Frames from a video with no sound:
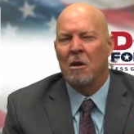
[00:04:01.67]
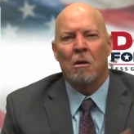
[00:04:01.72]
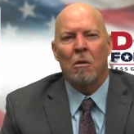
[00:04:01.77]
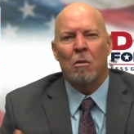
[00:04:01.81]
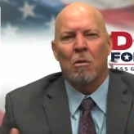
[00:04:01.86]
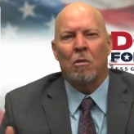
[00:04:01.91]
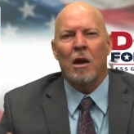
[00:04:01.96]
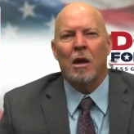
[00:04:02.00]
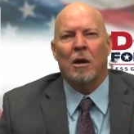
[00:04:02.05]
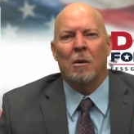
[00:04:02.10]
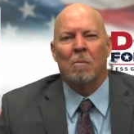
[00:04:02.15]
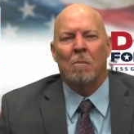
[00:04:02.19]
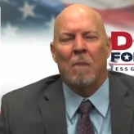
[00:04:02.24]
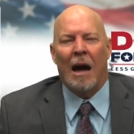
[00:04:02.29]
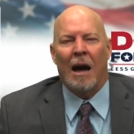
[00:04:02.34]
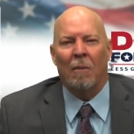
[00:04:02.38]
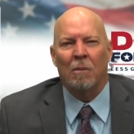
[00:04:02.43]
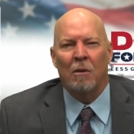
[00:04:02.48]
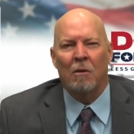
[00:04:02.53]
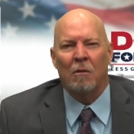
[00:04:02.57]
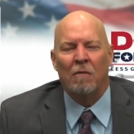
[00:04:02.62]
Think
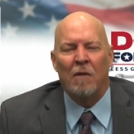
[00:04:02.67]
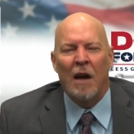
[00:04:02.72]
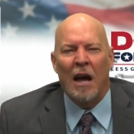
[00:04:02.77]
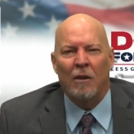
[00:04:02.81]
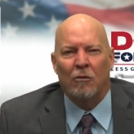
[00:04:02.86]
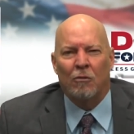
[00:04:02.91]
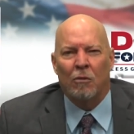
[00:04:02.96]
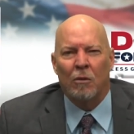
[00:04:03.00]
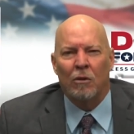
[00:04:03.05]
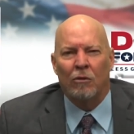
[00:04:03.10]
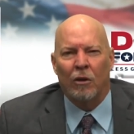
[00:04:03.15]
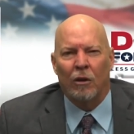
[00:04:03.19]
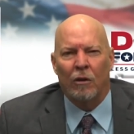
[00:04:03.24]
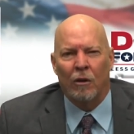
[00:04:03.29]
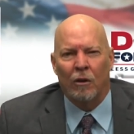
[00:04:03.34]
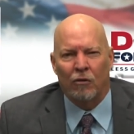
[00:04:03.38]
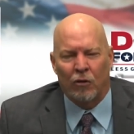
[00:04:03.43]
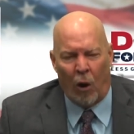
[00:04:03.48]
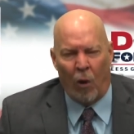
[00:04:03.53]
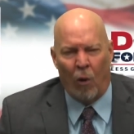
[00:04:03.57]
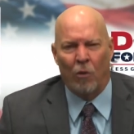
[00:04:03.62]
about the veterans and the
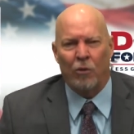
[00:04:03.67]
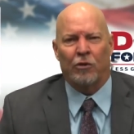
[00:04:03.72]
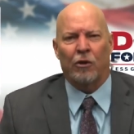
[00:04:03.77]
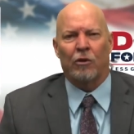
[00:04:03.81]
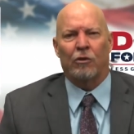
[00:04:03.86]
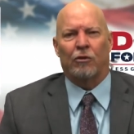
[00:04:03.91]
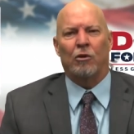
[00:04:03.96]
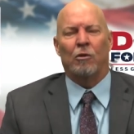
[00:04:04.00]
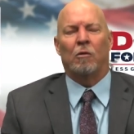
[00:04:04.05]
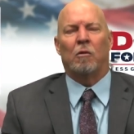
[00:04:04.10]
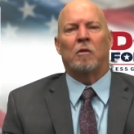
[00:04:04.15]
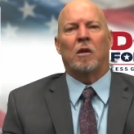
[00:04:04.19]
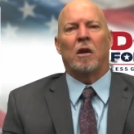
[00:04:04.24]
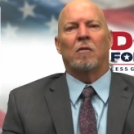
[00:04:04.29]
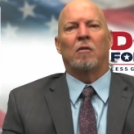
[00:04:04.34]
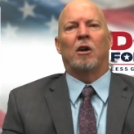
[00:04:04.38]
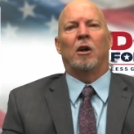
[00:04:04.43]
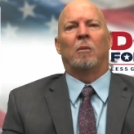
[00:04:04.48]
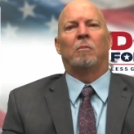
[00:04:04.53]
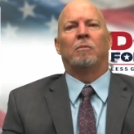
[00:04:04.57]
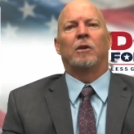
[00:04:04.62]
soldiers who have
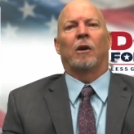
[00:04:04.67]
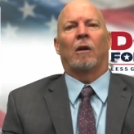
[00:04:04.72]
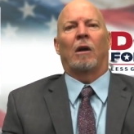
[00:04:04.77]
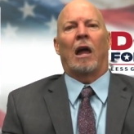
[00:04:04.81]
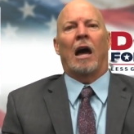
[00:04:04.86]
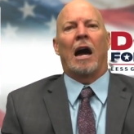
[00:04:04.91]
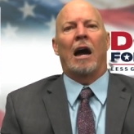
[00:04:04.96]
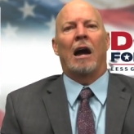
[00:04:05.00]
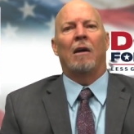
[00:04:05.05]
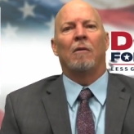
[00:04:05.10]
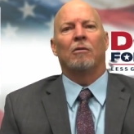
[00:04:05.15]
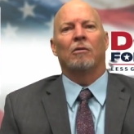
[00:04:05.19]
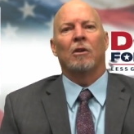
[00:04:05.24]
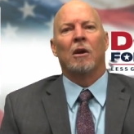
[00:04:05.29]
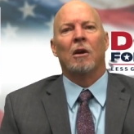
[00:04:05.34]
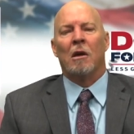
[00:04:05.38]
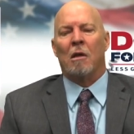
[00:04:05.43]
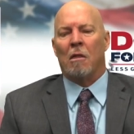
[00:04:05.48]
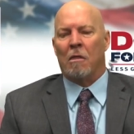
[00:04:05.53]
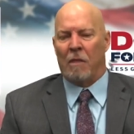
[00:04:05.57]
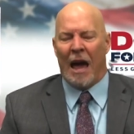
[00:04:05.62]
given up their lives.
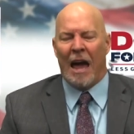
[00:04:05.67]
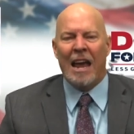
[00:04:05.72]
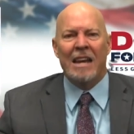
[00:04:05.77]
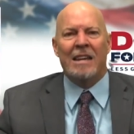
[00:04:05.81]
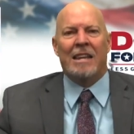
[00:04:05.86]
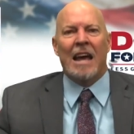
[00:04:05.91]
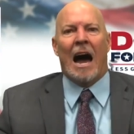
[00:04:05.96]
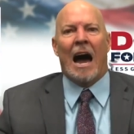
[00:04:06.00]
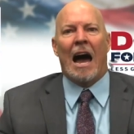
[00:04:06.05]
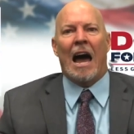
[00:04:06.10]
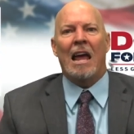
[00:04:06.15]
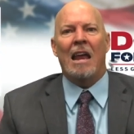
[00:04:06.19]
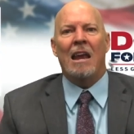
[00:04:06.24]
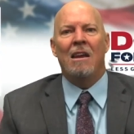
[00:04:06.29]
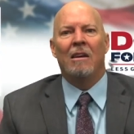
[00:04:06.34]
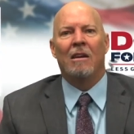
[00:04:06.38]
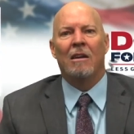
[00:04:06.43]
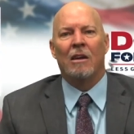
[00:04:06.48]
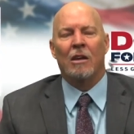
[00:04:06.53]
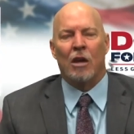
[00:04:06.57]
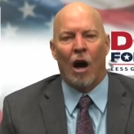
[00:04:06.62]
They died,
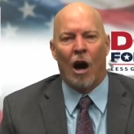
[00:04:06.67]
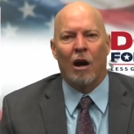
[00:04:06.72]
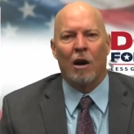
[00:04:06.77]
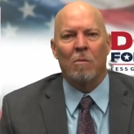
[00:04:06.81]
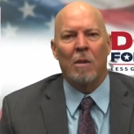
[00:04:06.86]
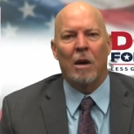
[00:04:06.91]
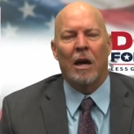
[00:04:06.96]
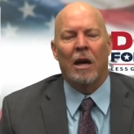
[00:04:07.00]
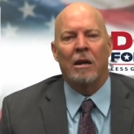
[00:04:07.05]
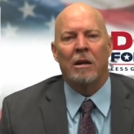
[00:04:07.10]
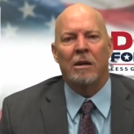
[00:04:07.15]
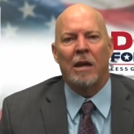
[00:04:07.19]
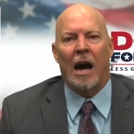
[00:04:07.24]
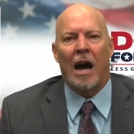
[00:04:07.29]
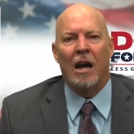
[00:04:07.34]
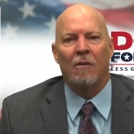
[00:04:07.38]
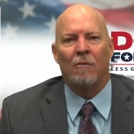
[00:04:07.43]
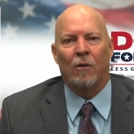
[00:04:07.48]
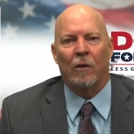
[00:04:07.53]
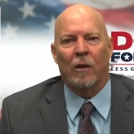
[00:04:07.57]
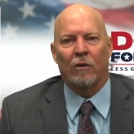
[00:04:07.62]
young men
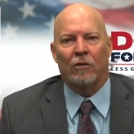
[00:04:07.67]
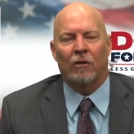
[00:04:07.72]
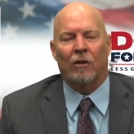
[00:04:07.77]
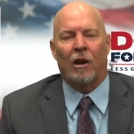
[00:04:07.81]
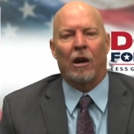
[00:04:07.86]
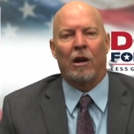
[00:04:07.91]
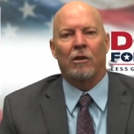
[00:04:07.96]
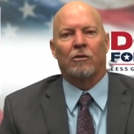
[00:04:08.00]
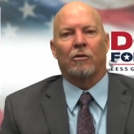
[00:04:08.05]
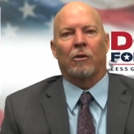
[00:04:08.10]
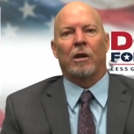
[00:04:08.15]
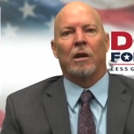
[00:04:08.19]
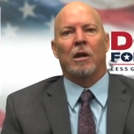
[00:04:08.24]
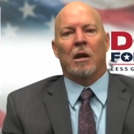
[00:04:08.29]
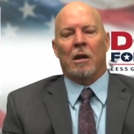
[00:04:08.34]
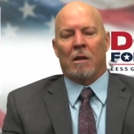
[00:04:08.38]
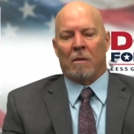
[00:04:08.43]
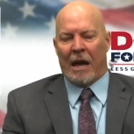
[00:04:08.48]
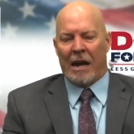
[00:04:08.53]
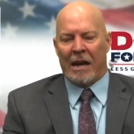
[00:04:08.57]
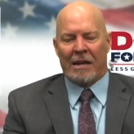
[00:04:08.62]
died for this country.
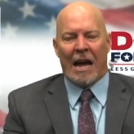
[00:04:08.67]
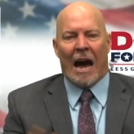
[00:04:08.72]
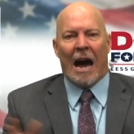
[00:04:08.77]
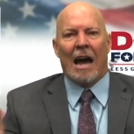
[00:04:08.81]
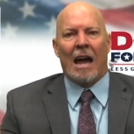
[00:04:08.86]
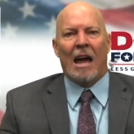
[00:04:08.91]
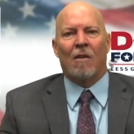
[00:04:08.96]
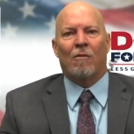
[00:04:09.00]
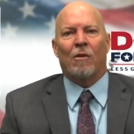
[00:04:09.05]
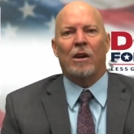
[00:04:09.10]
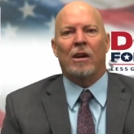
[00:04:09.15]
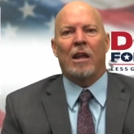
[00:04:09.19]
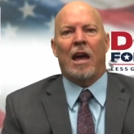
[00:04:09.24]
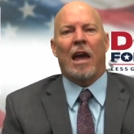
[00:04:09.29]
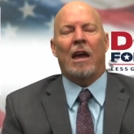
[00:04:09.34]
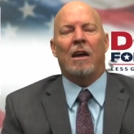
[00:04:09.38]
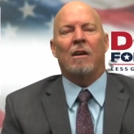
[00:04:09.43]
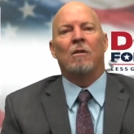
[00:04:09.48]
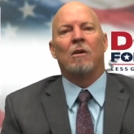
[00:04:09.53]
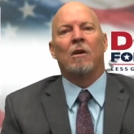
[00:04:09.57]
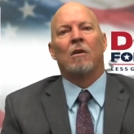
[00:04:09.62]
They die every
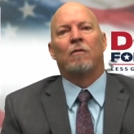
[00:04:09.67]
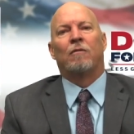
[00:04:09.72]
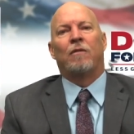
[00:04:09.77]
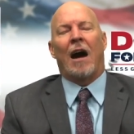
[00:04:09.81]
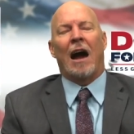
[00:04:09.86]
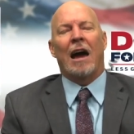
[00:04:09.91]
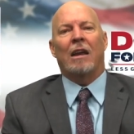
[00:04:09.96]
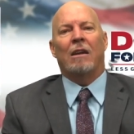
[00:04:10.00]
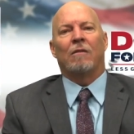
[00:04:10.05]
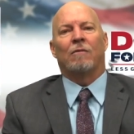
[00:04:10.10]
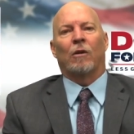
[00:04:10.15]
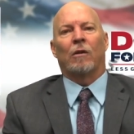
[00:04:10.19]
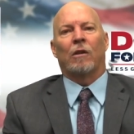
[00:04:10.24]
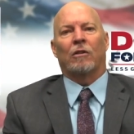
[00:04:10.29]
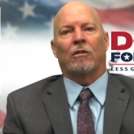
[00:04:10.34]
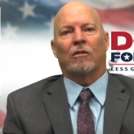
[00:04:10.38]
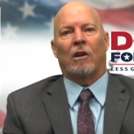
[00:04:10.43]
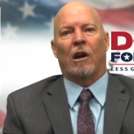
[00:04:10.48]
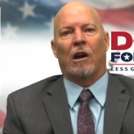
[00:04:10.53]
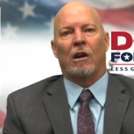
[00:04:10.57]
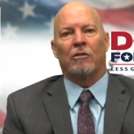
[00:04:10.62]
day fighting for this
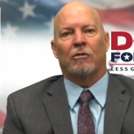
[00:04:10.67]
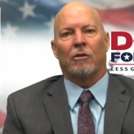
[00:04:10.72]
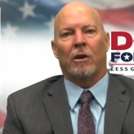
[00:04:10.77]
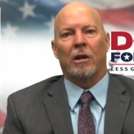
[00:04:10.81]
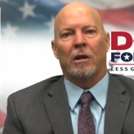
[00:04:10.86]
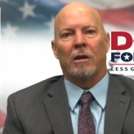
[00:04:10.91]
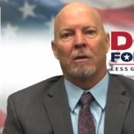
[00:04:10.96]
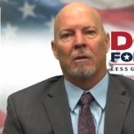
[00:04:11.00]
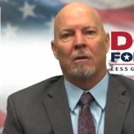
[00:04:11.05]
country.